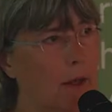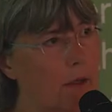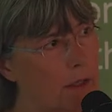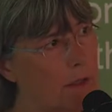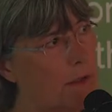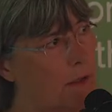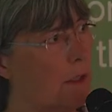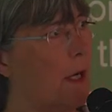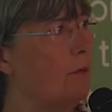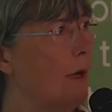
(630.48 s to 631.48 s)
I'll just
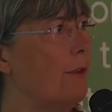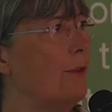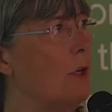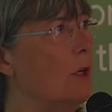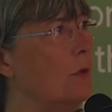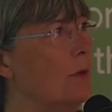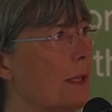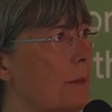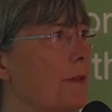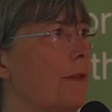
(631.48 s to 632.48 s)
run through
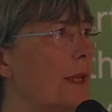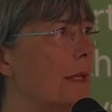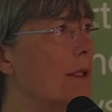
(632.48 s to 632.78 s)
some of the things